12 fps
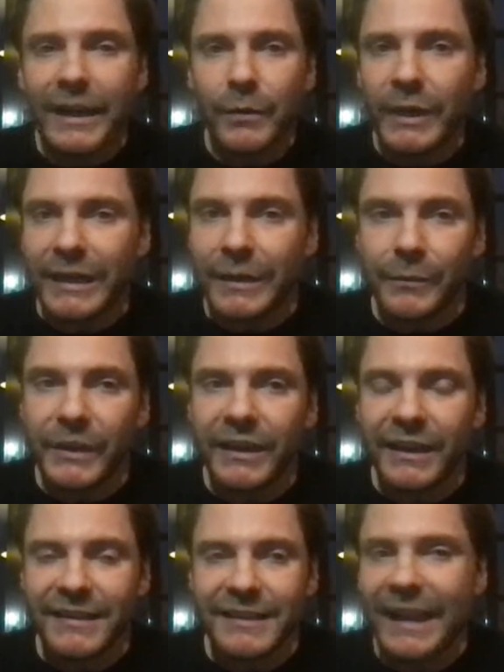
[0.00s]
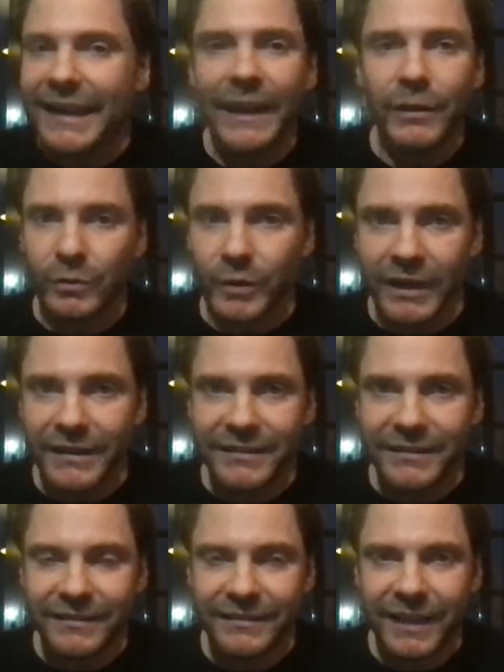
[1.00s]
I quickly realized I cannot write.
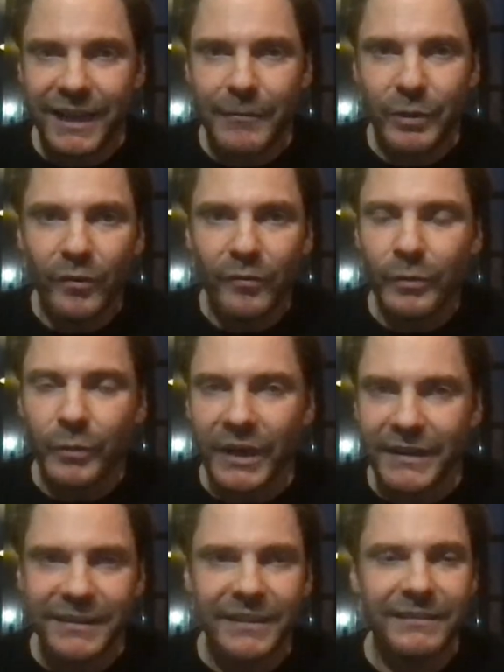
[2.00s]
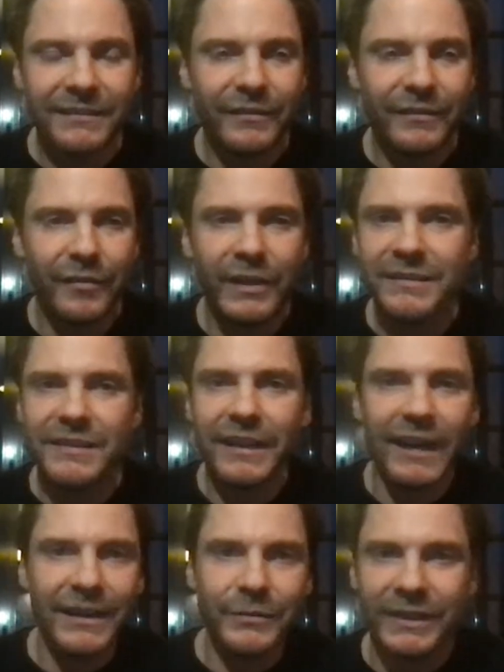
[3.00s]
I'm an awful writer. The things that
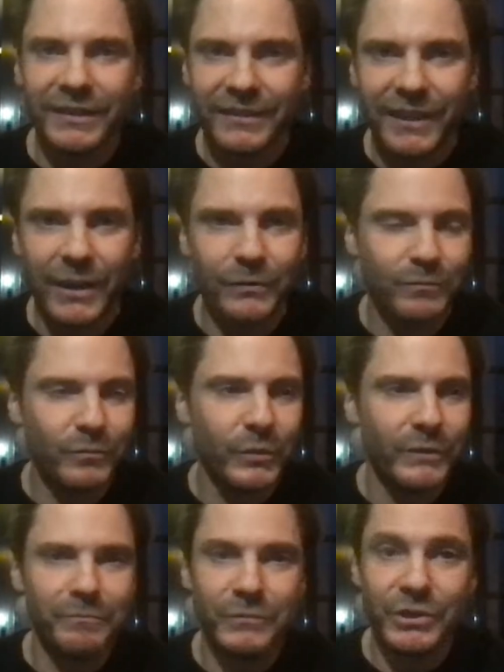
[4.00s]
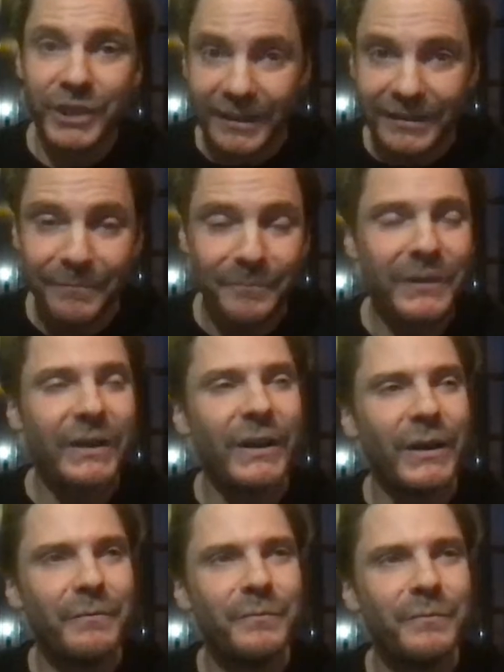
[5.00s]
I had written down were shit.
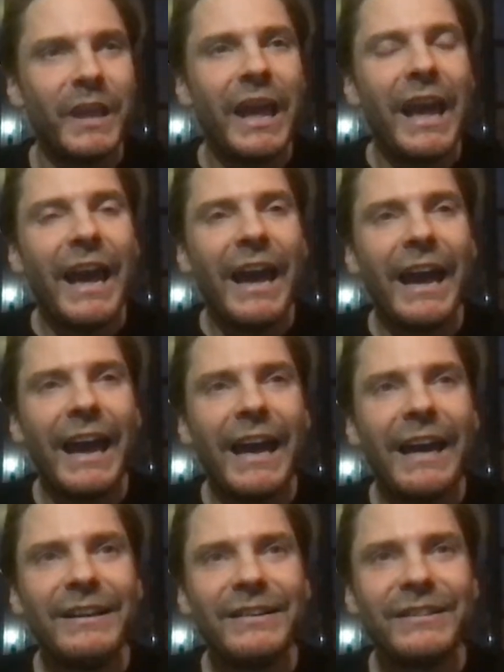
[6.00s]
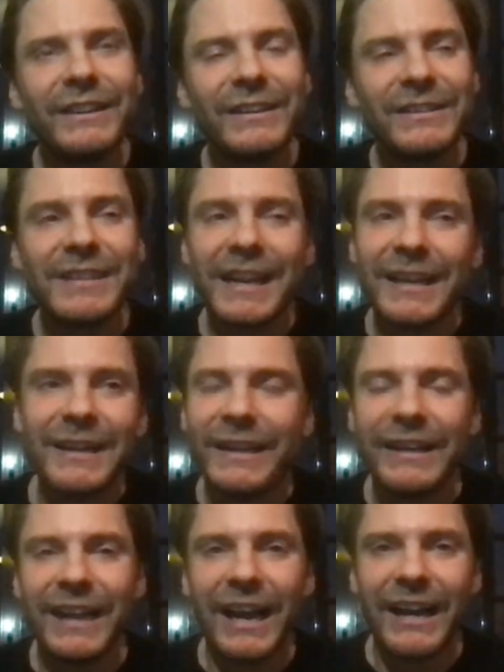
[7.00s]
And
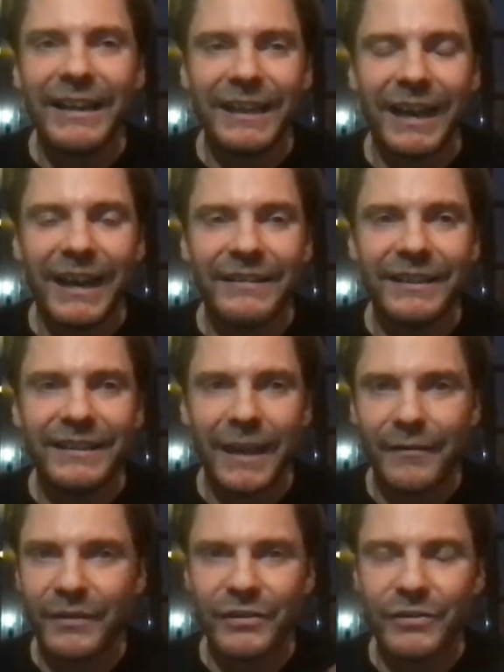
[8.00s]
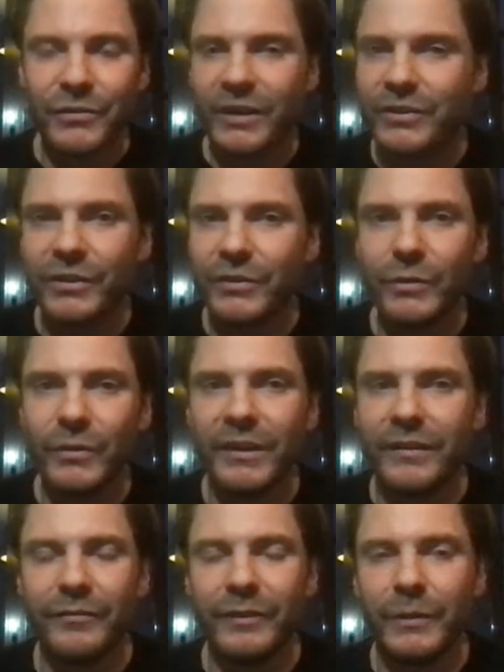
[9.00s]
secondly, I didn't have the structure to do
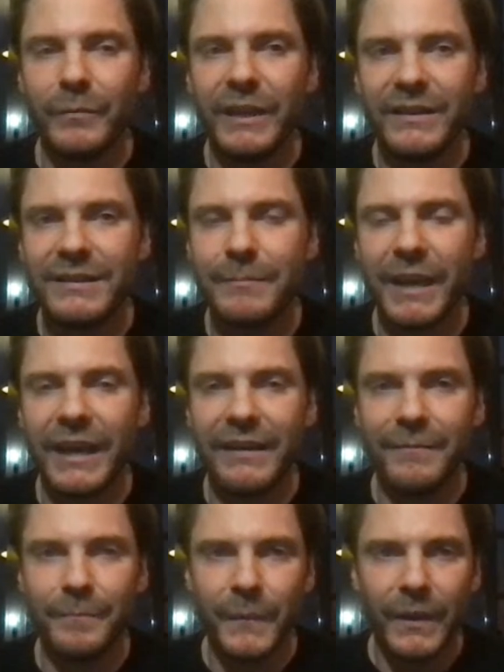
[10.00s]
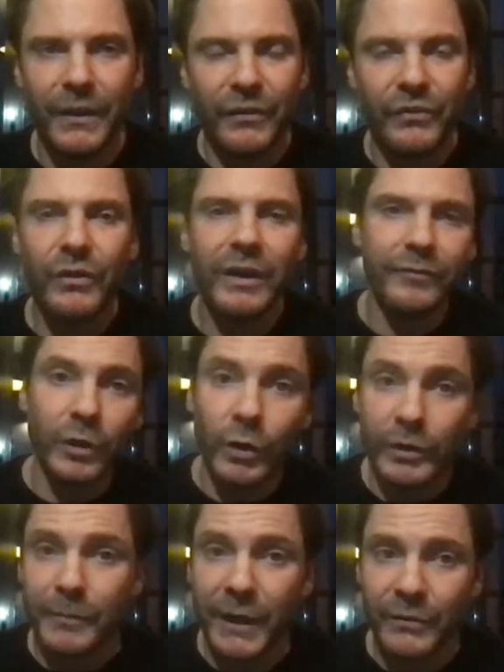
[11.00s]
that film in Spain. So I
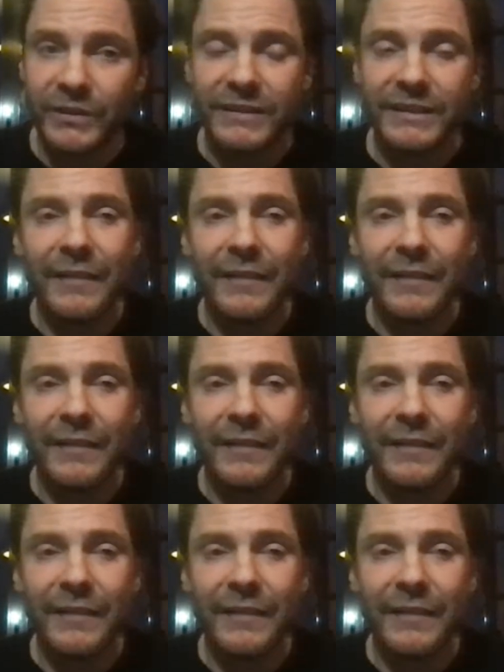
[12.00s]
forgot about it.